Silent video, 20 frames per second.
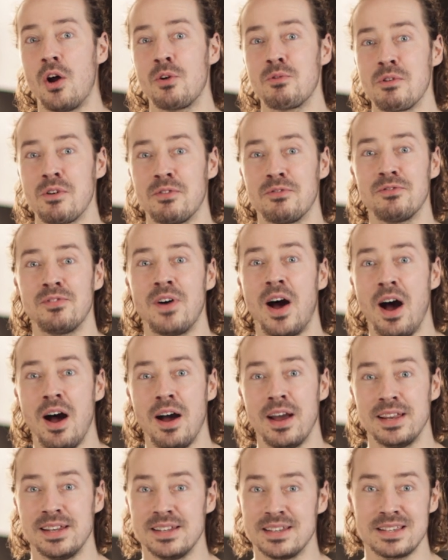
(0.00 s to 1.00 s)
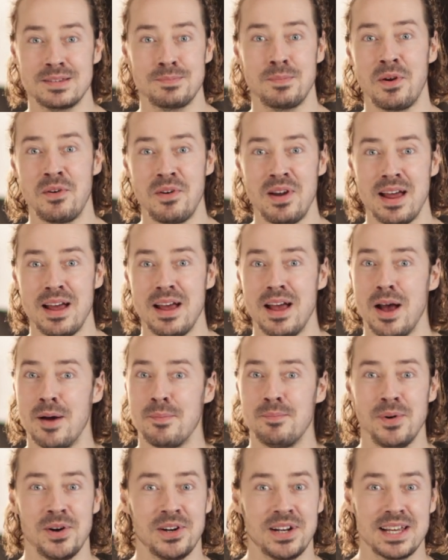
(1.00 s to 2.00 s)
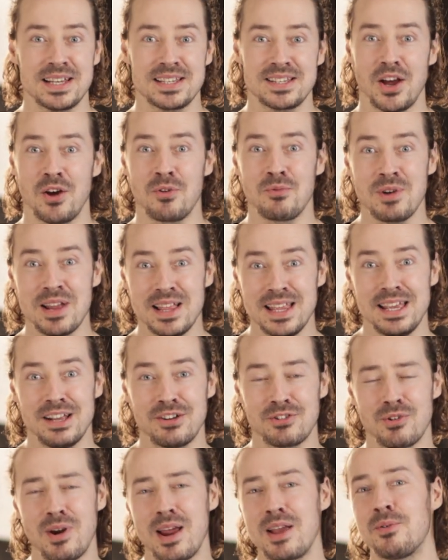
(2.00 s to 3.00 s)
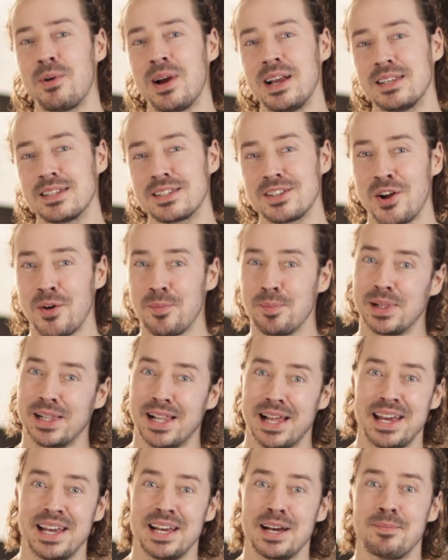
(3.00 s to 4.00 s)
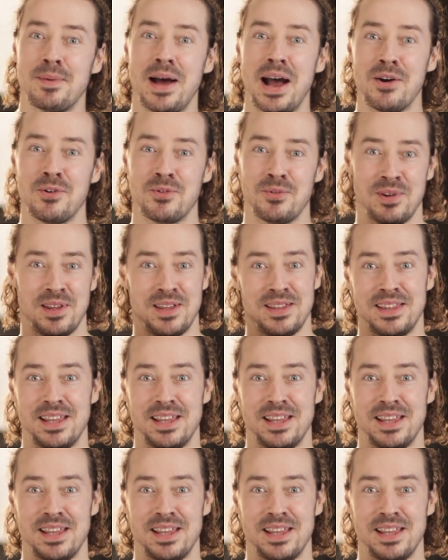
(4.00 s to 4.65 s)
a refined spirit, but it's a really great way to start playing about with